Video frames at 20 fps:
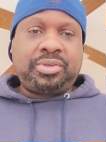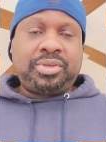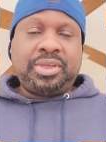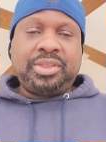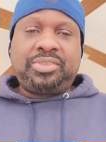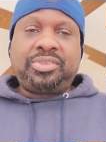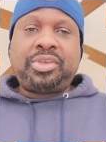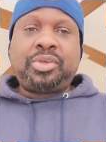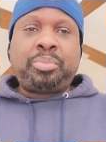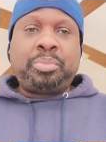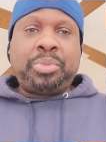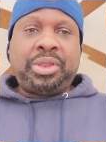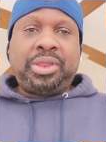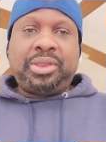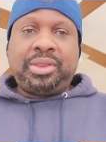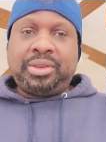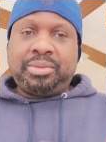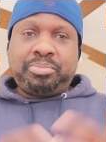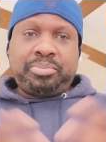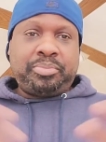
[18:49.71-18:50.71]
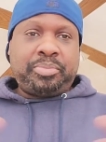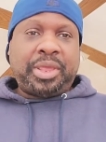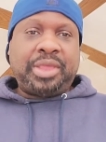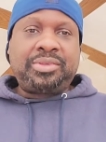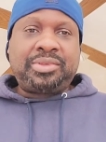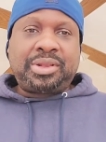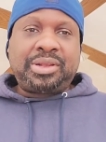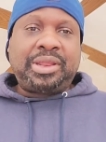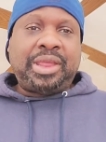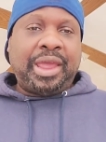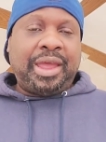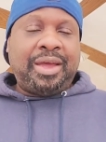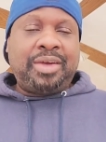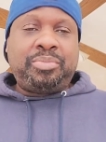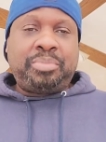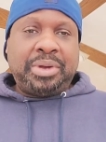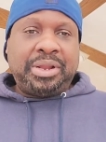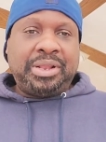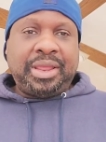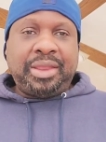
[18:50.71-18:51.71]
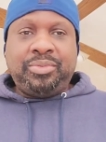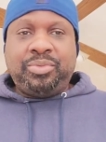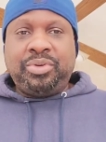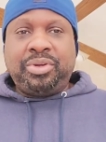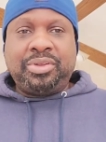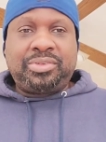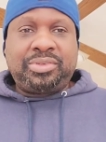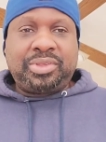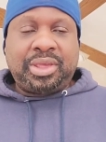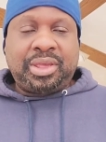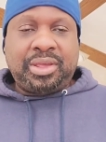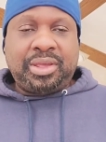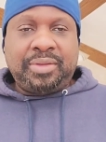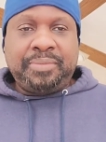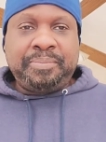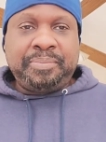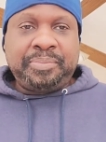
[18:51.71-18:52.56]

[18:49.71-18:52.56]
It took me basically half my life, you could say,